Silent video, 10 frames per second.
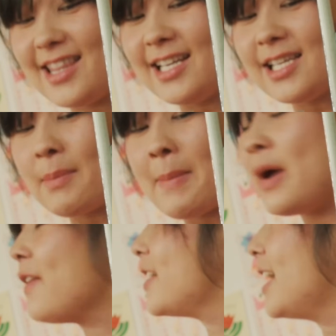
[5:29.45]
That is like my
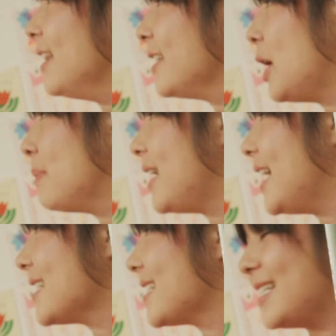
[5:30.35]
perfect color
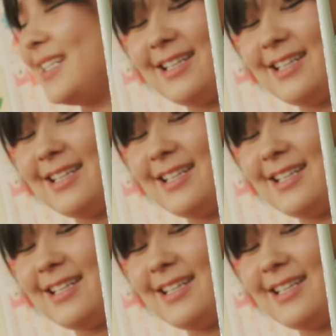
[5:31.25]
combination.